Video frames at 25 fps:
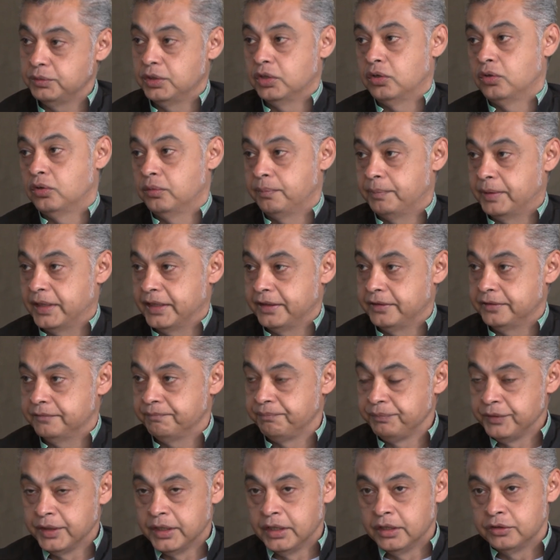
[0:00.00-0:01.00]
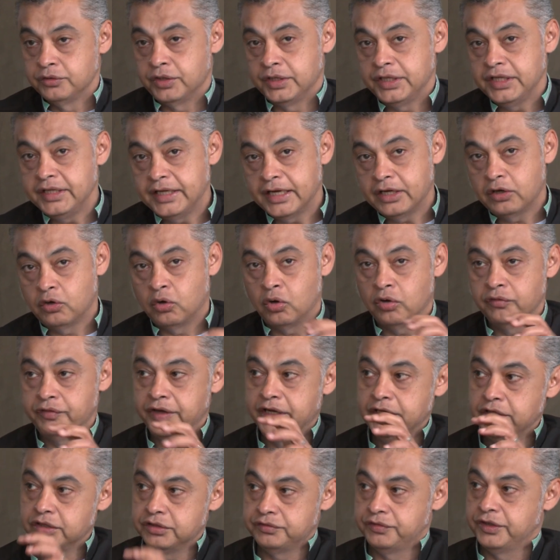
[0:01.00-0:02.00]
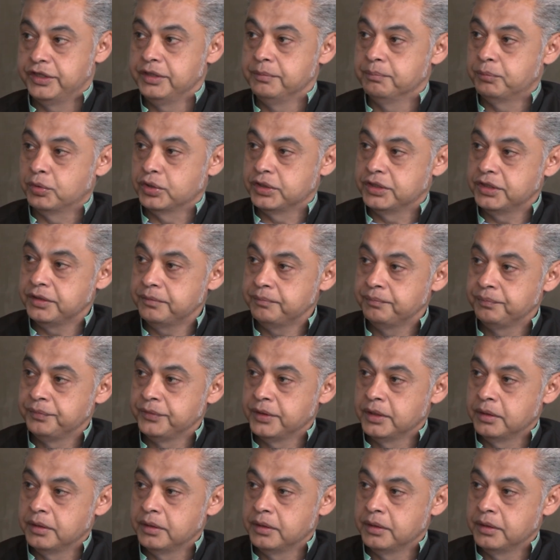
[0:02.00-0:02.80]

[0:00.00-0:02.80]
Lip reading: we are all partners. So I think that core value is very important.